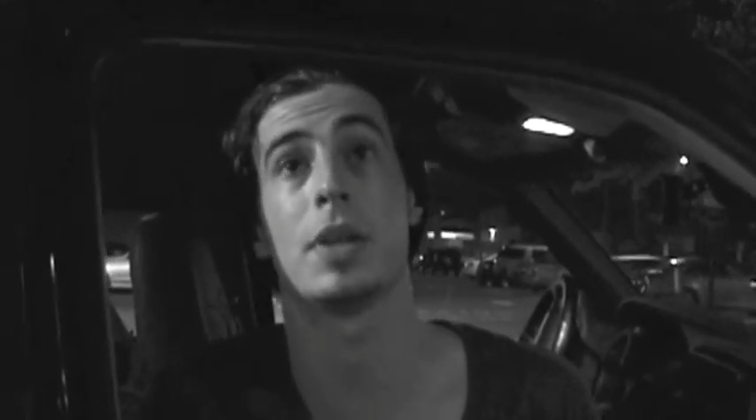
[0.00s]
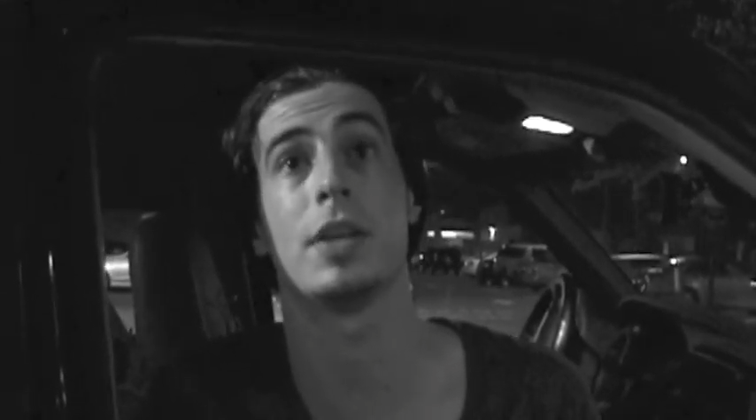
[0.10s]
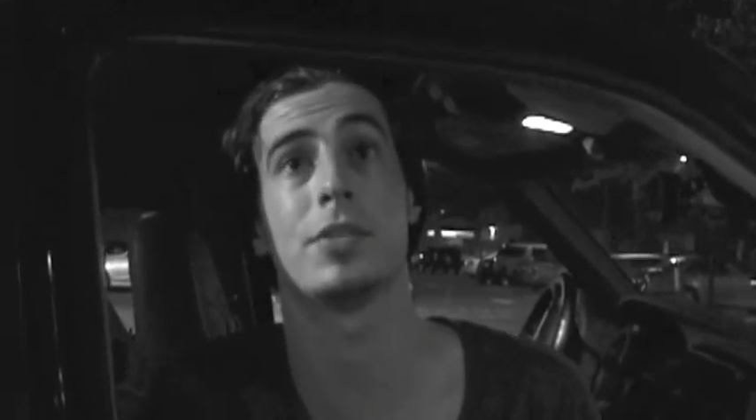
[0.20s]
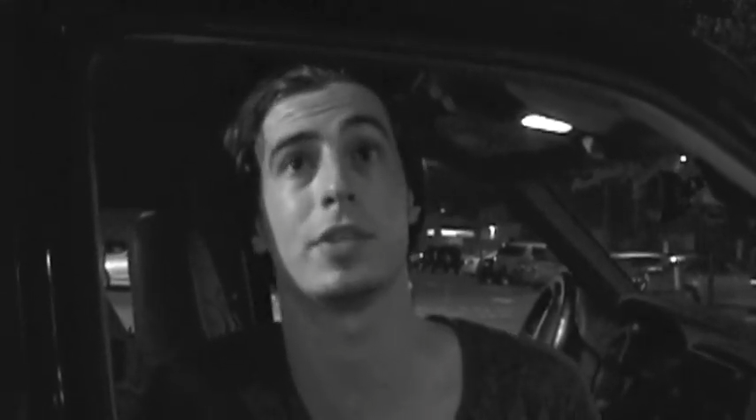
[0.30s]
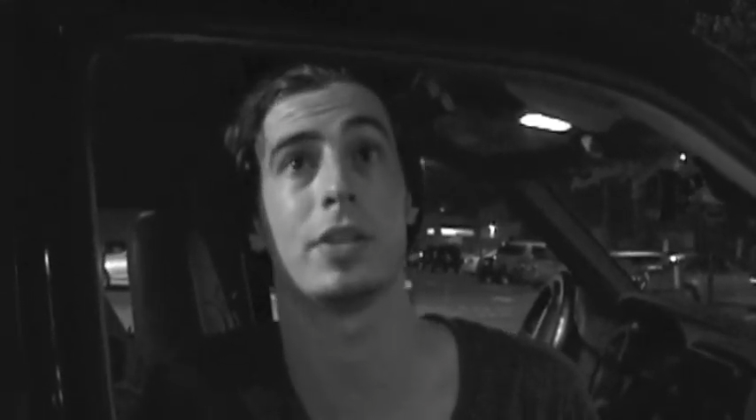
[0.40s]

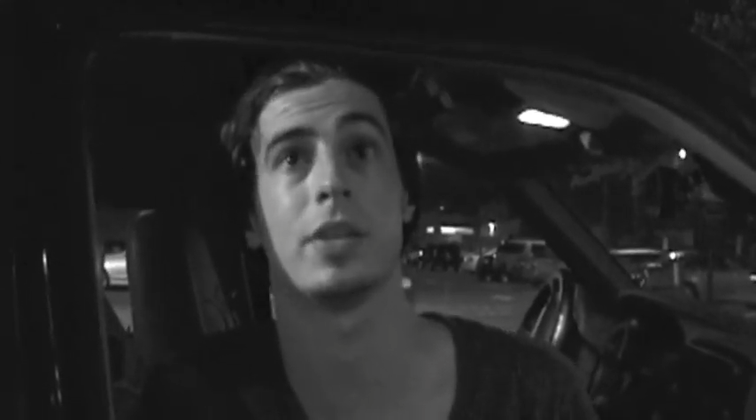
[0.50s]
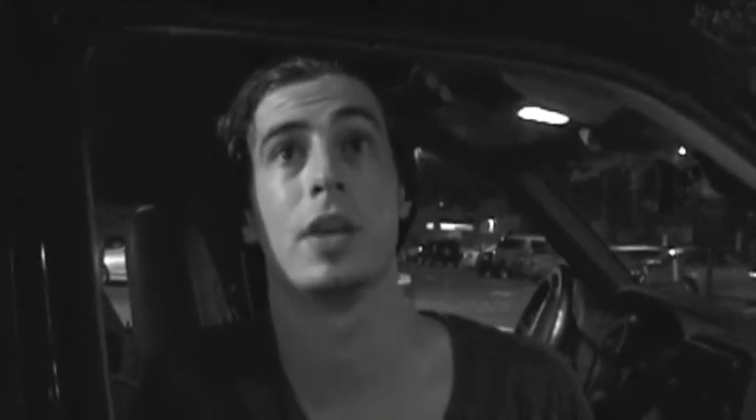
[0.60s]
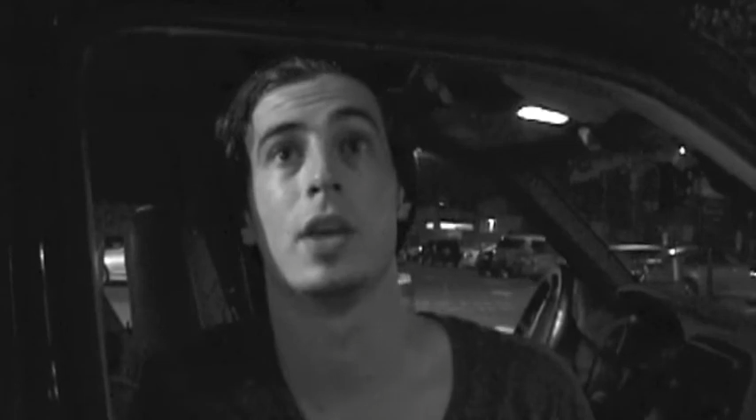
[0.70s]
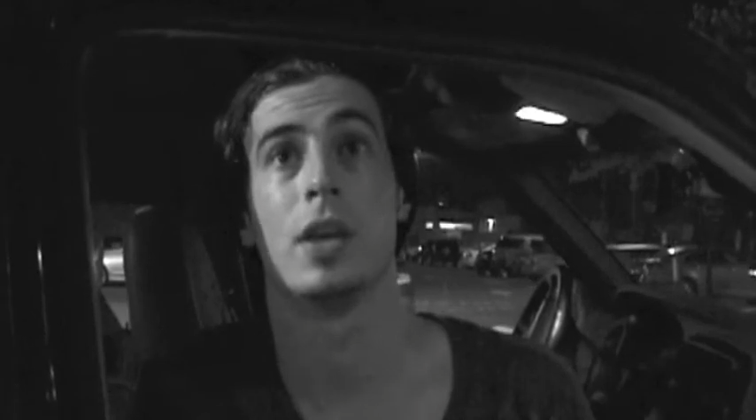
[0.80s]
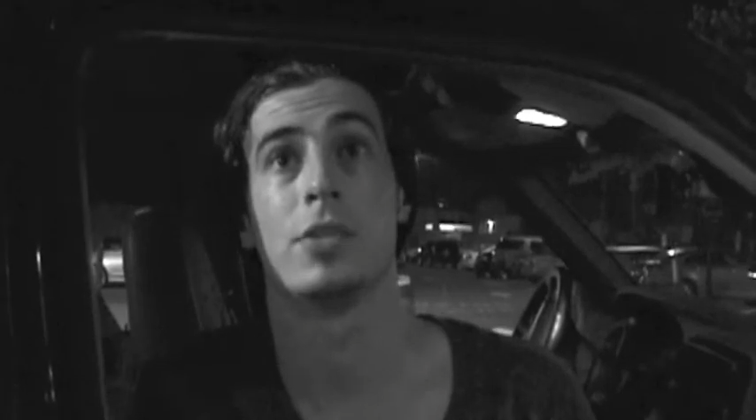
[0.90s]
place
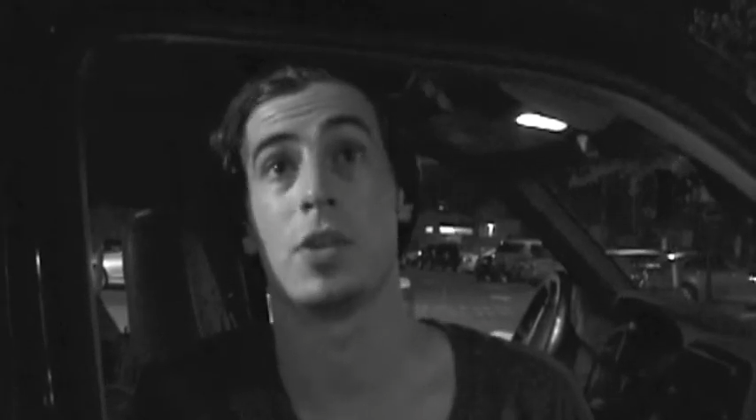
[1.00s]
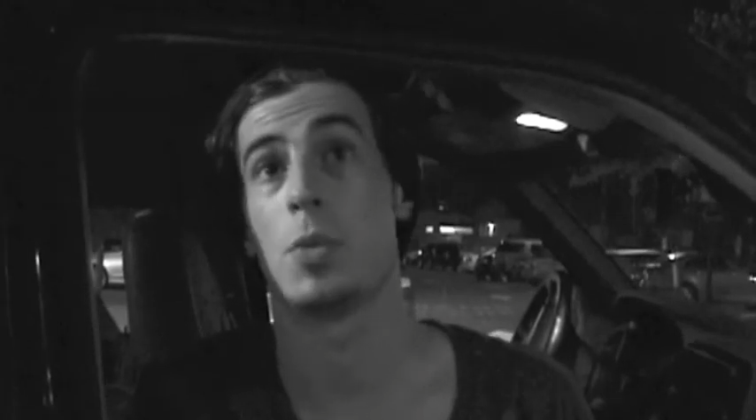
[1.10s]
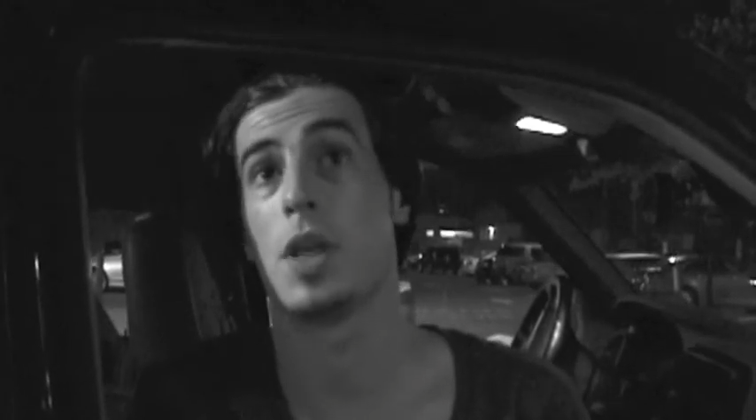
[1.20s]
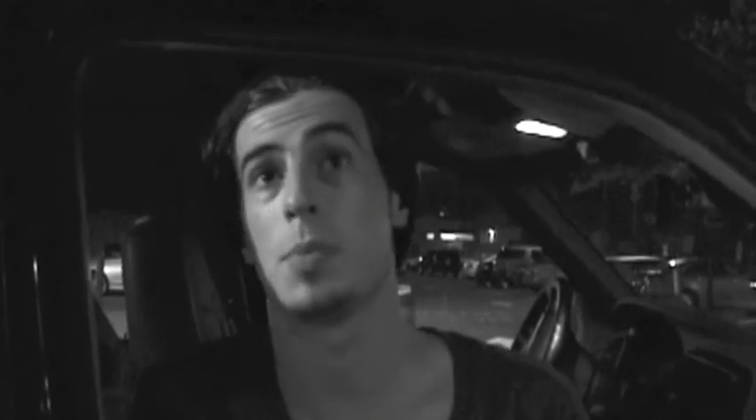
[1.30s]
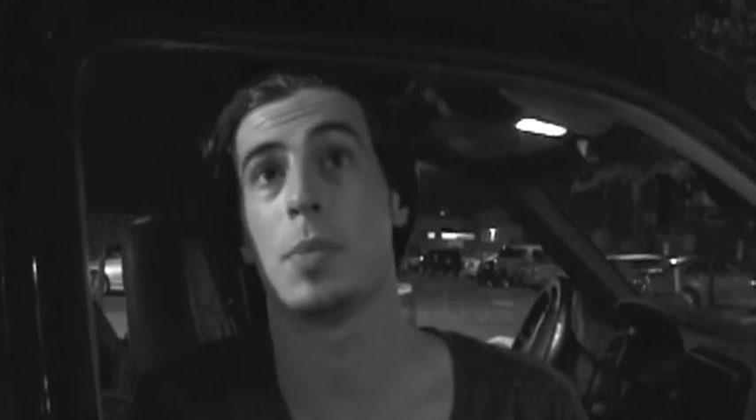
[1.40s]
and
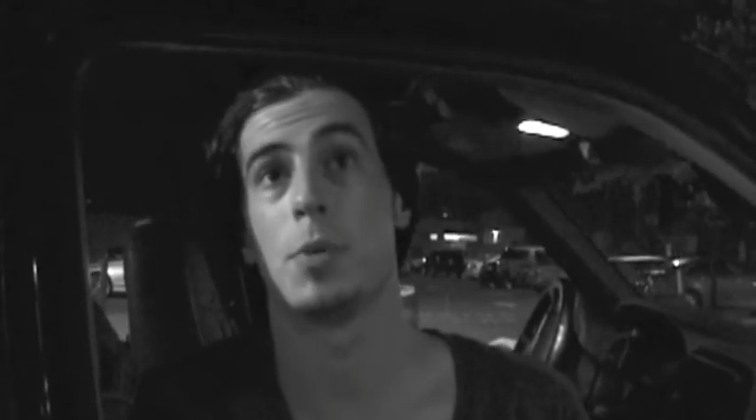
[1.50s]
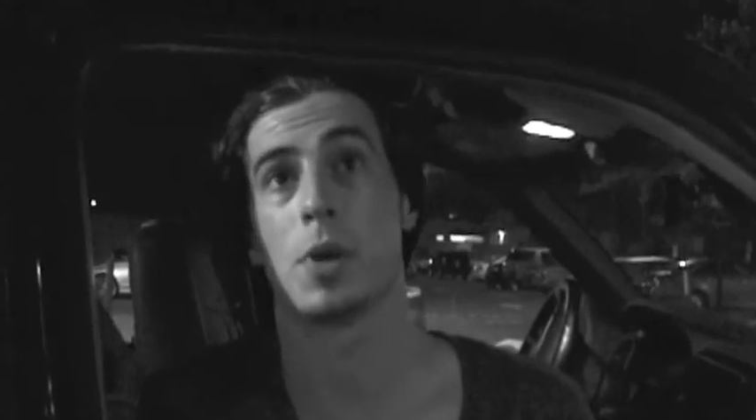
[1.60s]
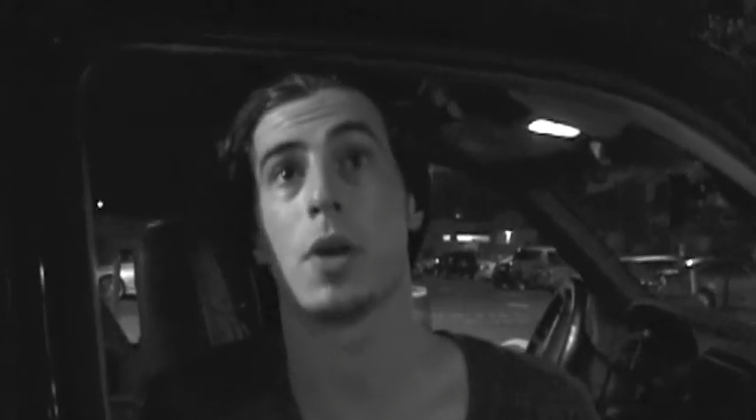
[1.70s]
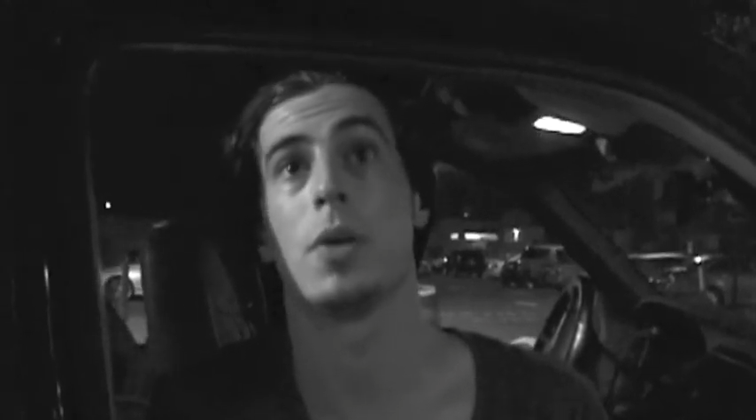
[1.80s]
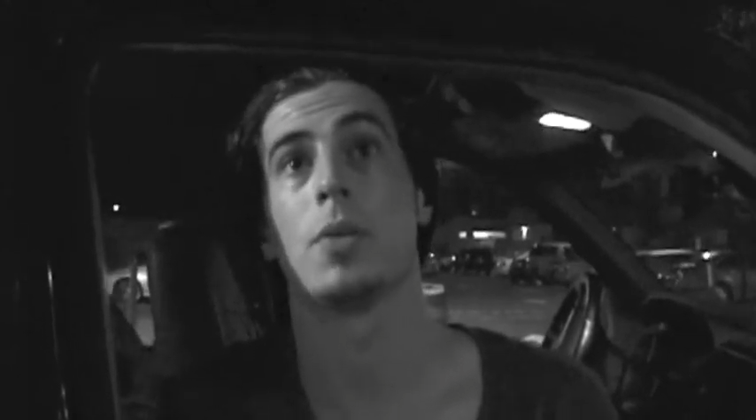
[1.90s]
somewhere that people
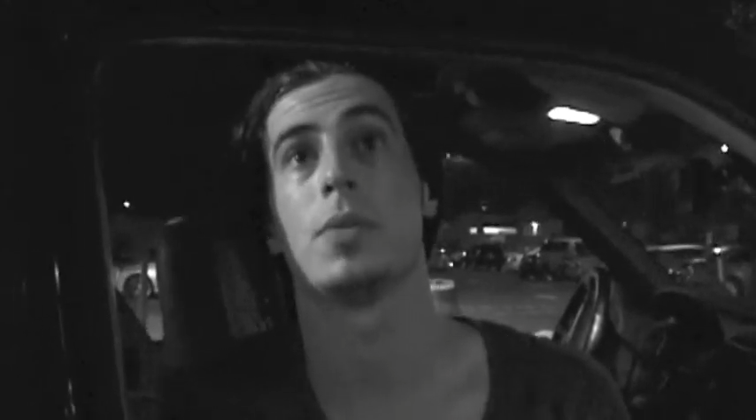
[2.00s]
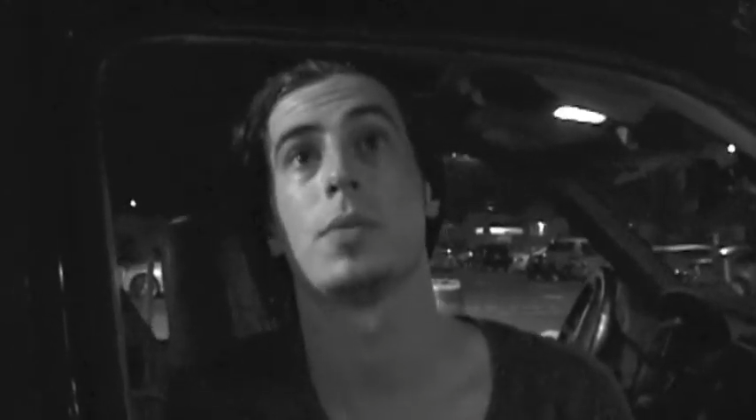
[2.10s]
go,